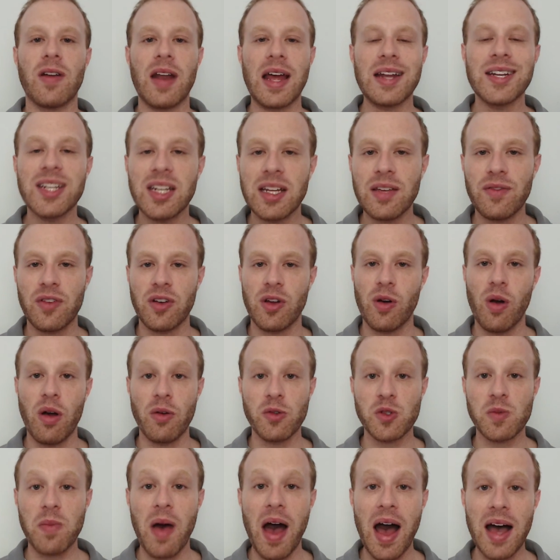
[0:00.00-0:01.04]
I didn't even know it
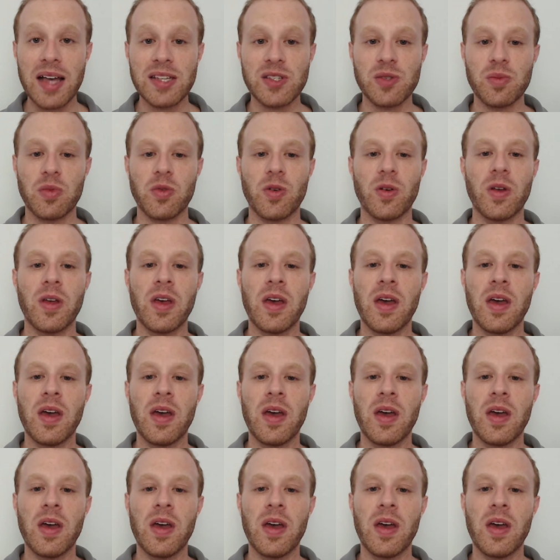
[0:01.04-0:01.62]
was possible.